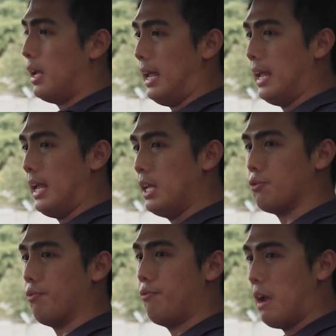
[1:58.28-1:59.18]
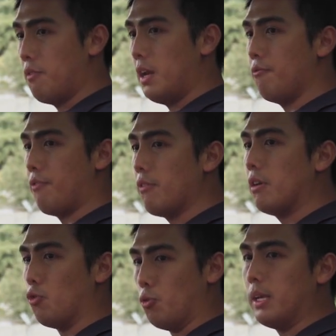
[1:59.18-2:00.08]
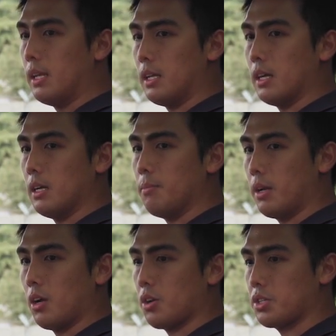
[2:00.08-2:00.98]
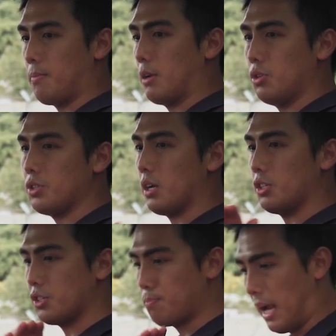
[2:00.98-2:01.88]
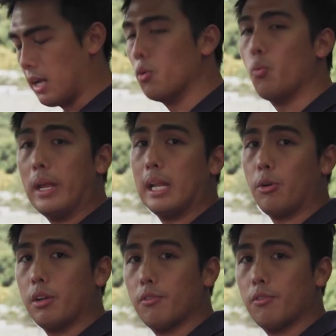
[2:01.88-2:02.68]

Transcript: it is very roomy in here because the batteries are just packed way down in the